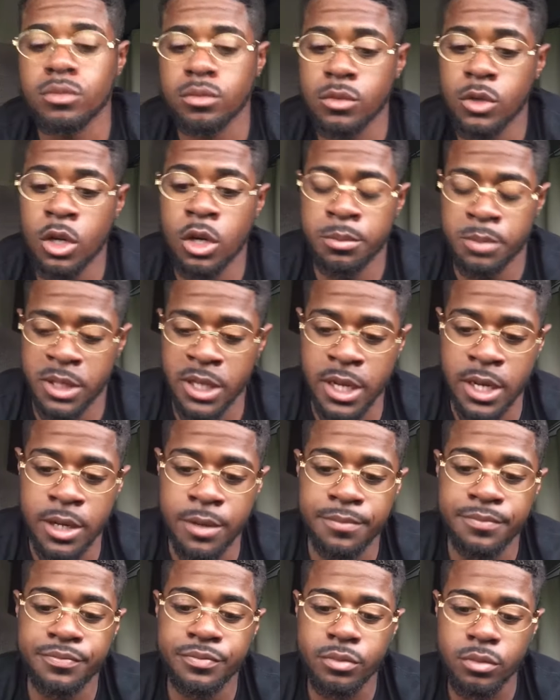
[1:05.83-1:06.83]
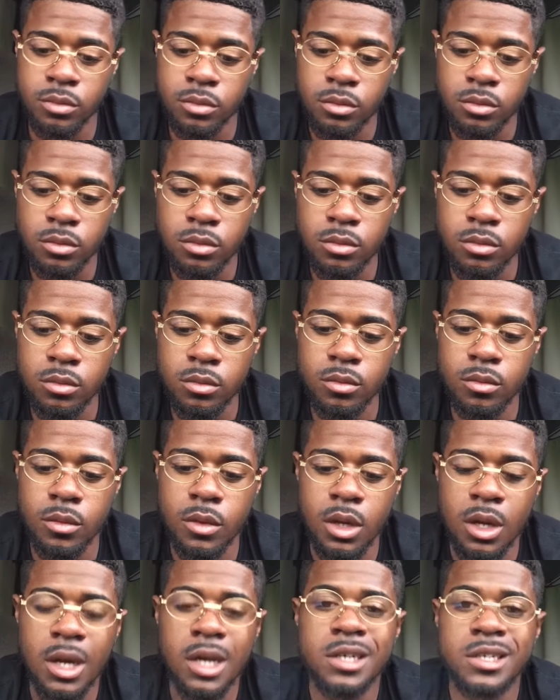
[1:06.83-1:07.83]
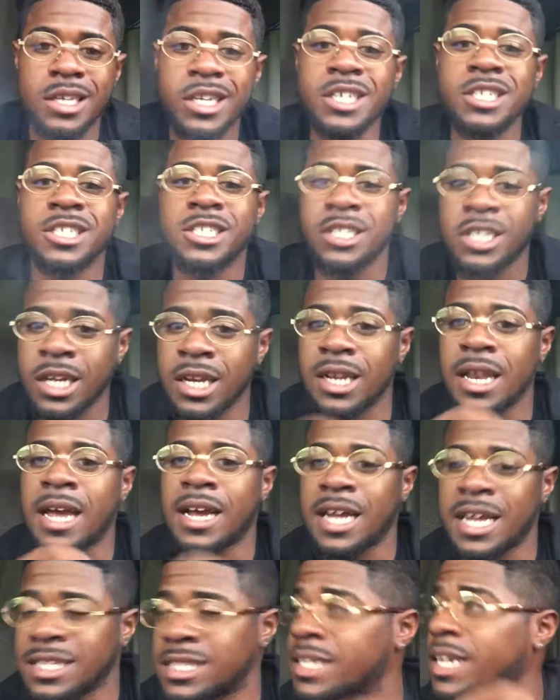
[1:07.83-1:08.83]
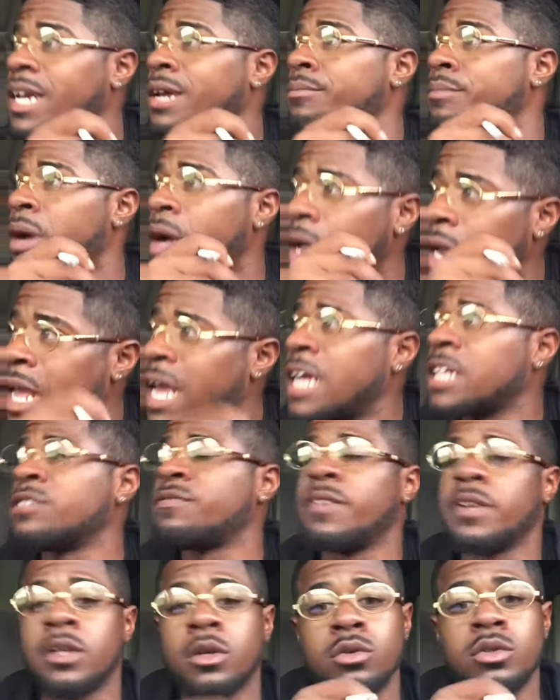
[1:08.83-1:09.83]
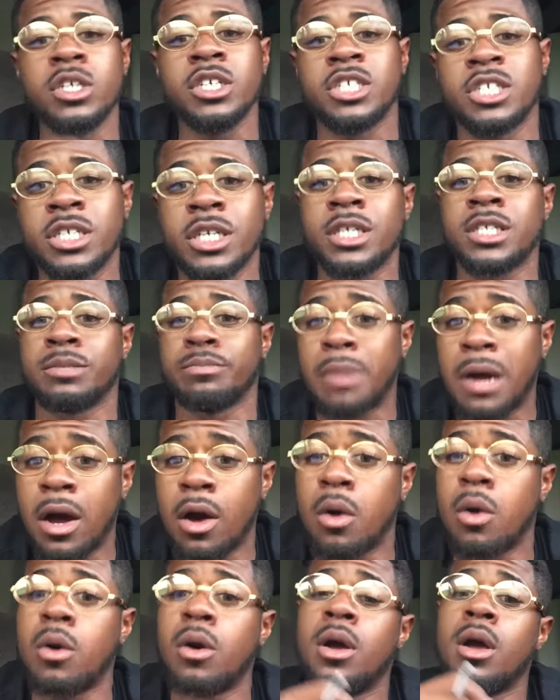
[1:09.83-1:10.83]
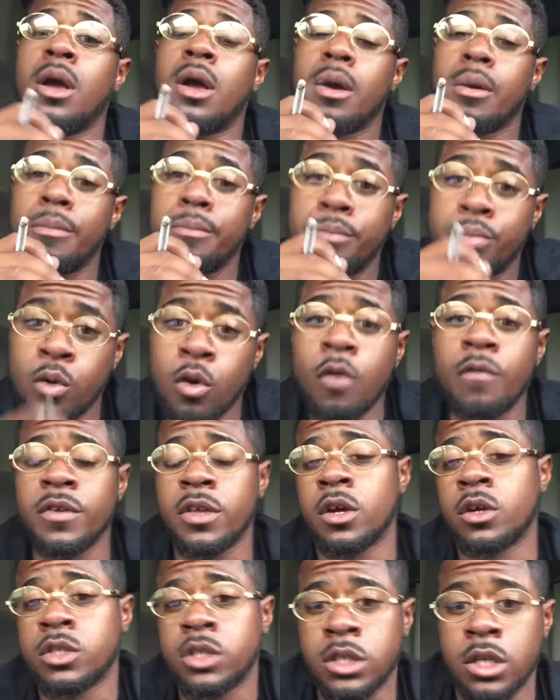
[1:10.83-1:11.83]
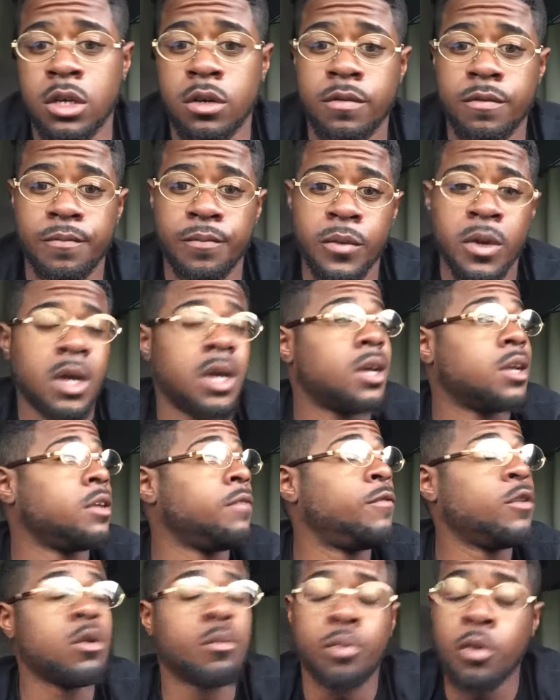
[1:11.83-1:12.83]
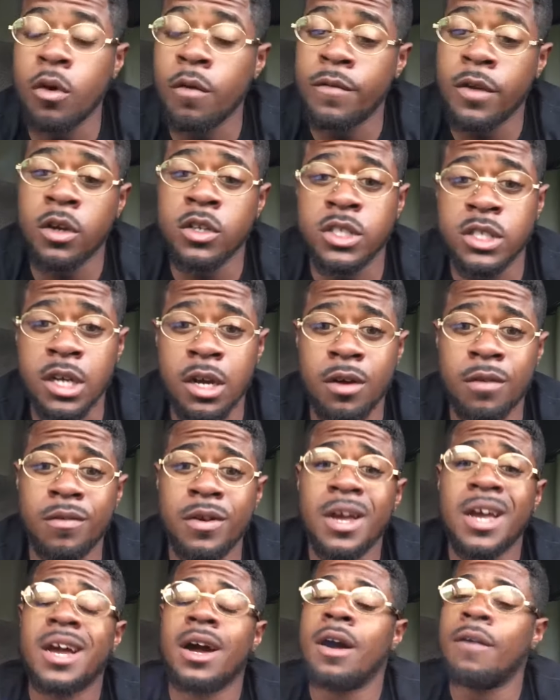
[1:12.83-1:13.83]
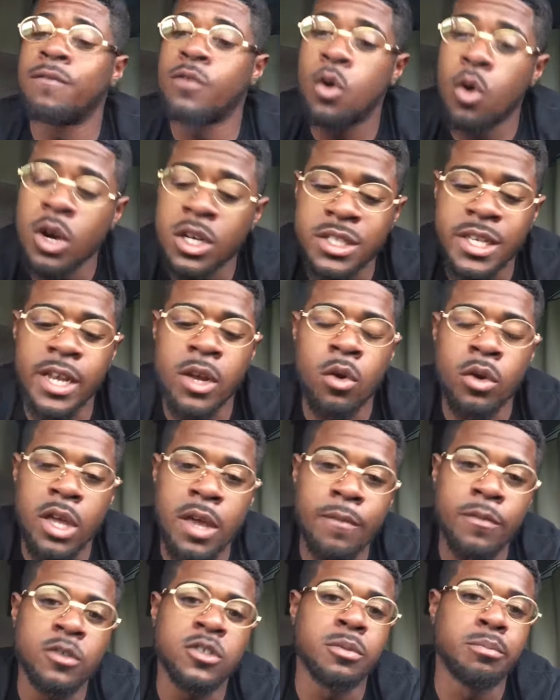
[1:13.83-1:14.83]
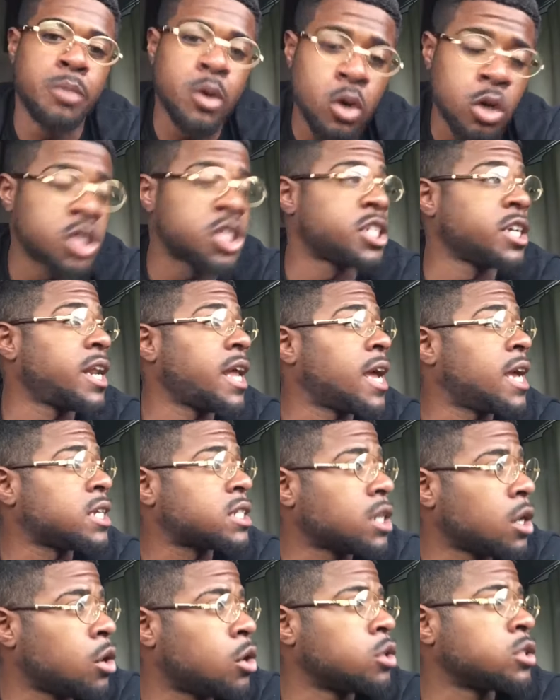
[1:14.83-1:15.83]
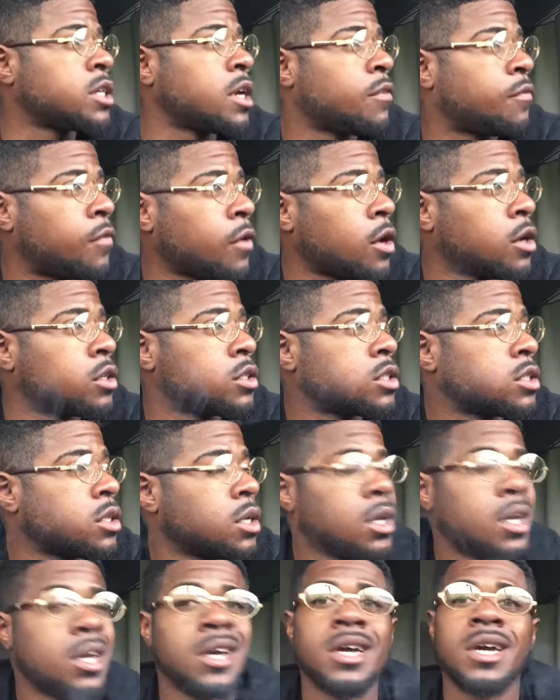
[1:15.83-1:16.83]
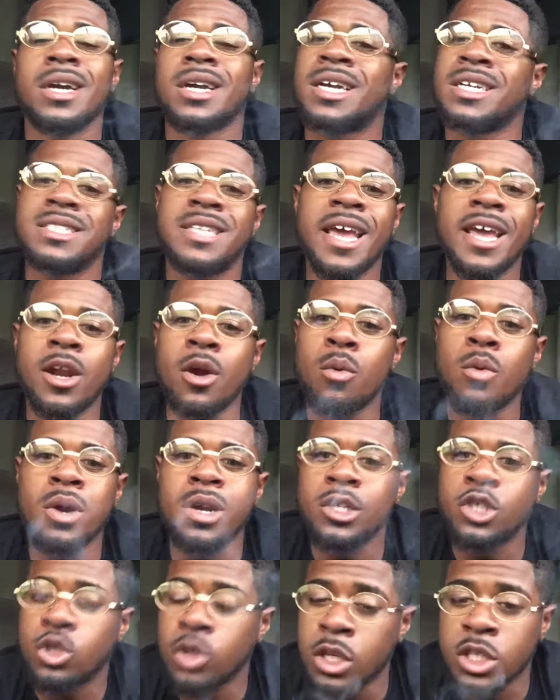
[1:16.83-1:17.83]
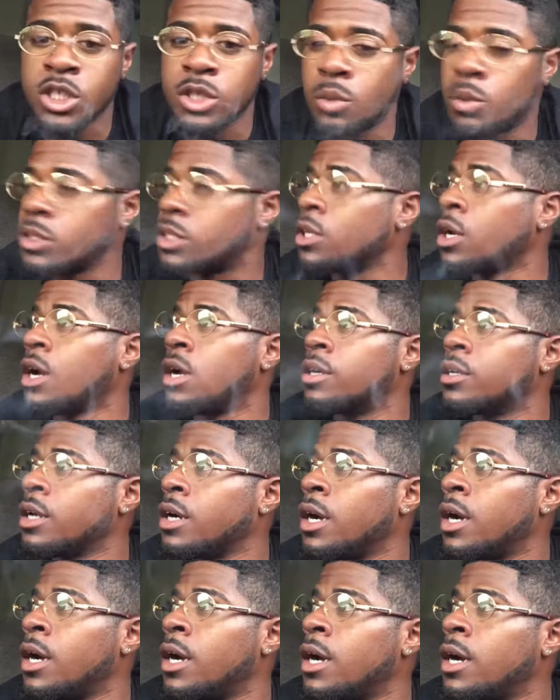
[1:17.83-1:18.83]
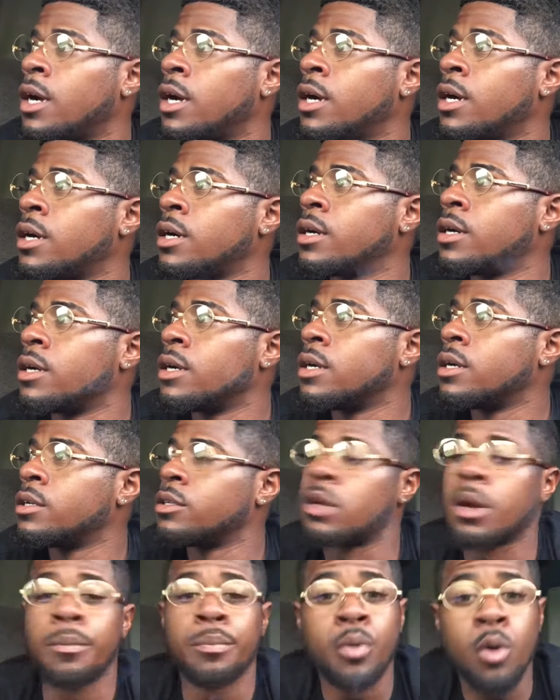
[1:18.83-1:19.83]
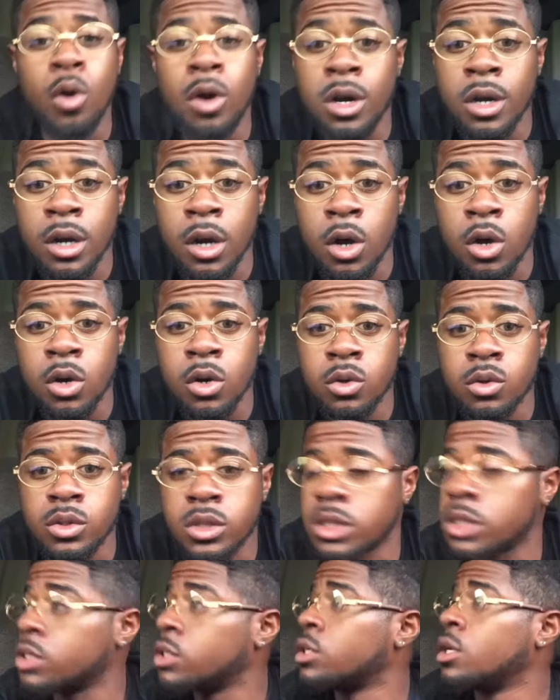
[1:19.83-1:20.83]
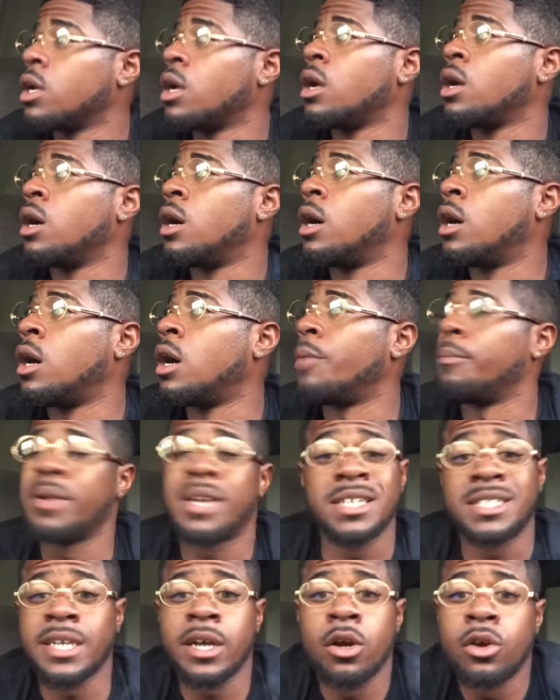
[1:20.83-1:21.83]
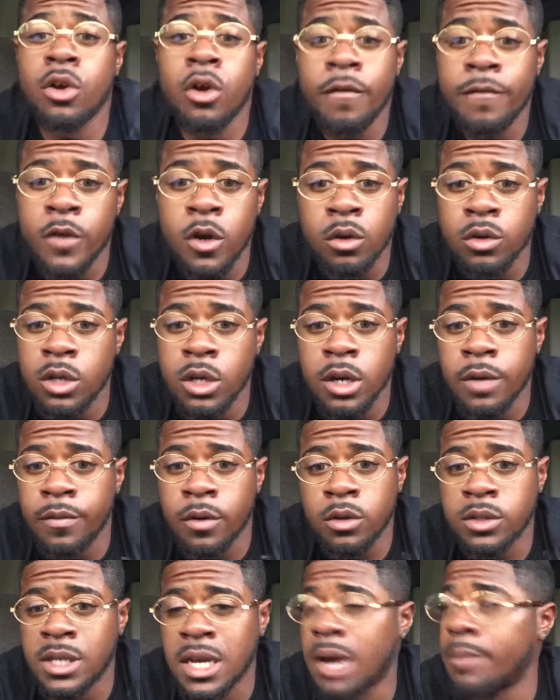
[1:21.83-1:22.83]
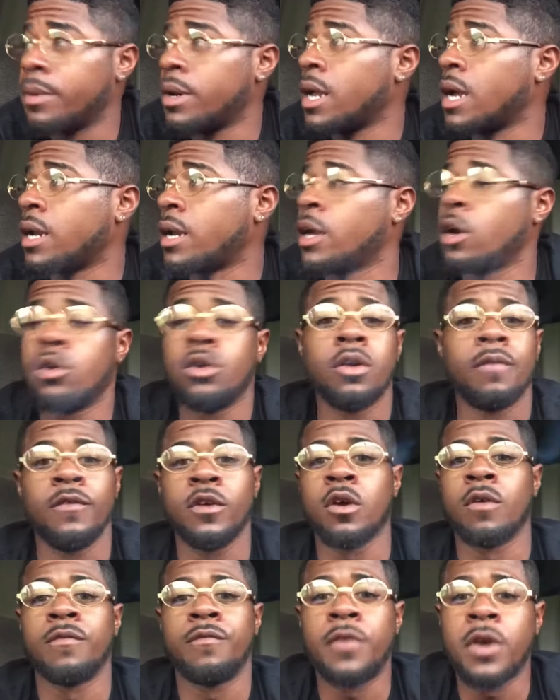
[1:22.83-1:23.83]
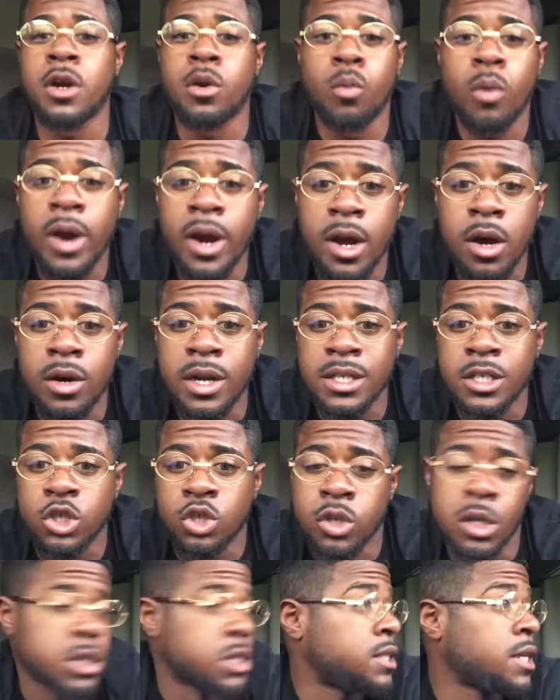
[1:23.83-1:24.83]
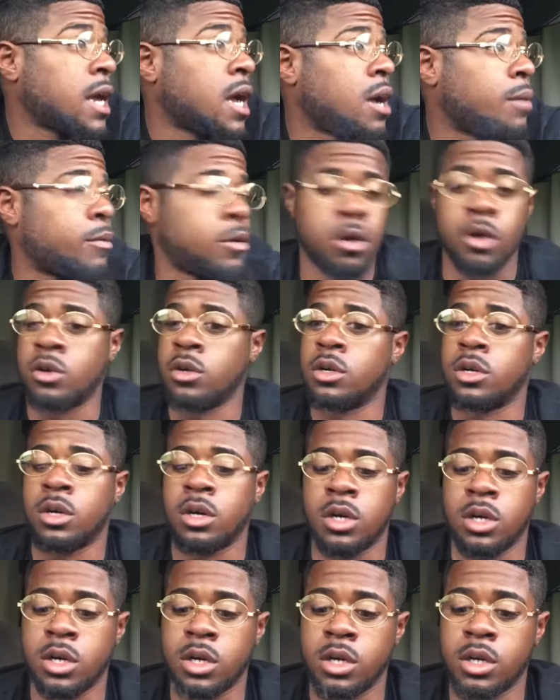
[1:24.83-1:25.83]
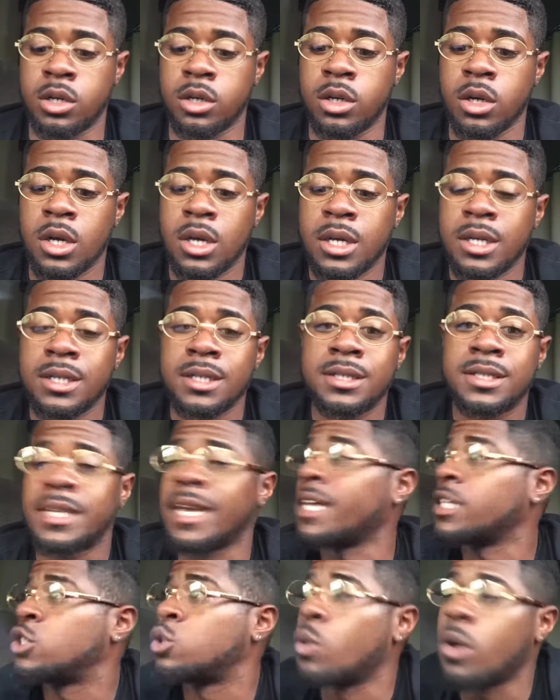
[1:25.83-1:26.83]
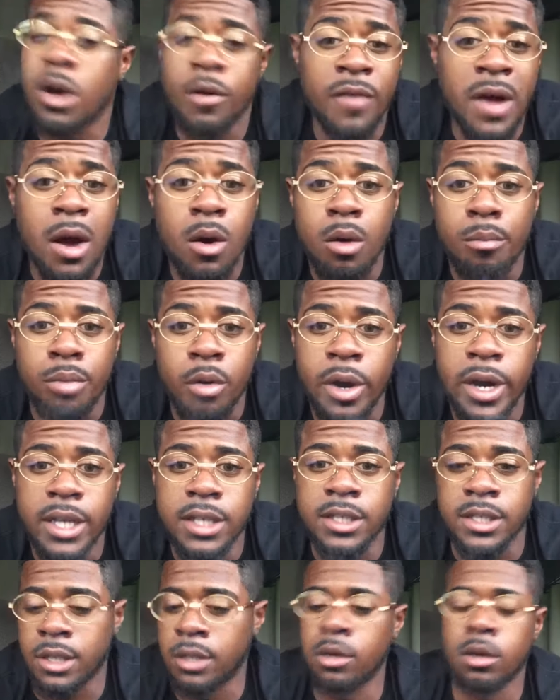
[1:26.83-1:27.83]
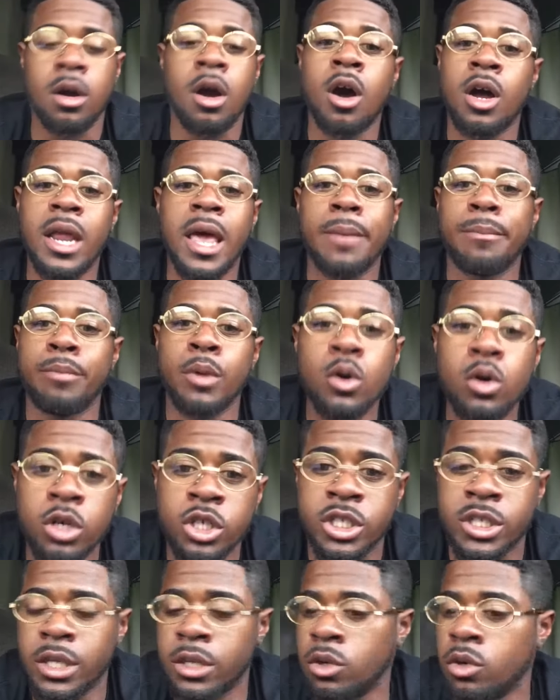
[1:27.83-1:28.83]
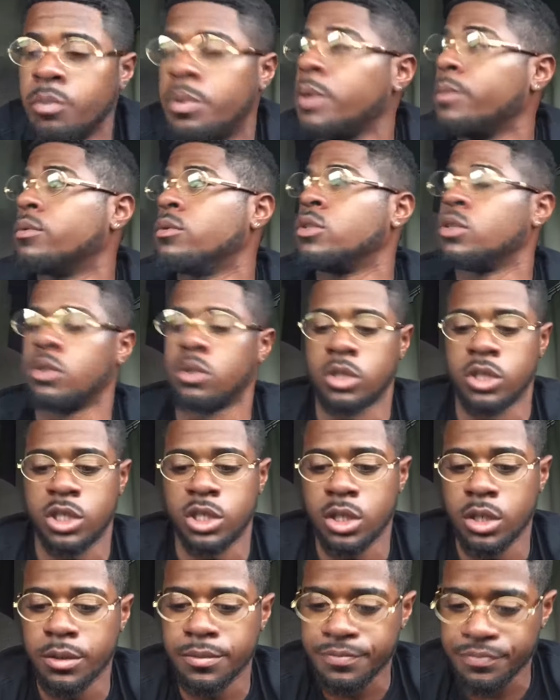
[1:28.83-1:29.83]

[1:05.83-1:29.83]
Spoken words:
You know what I'm saying? This shit, like I said in my last video, this shit is about proving yourself. If you can prove yourself, of course they're going to give you some bullshit ass loads at first. Because they don't want to trust you with the important loads. Because they don't know if you're going to deliver on time or not. They don't know if you're going to fuck around at the truck stop or take 12-hour breaks and all that bullshit new people do and shit.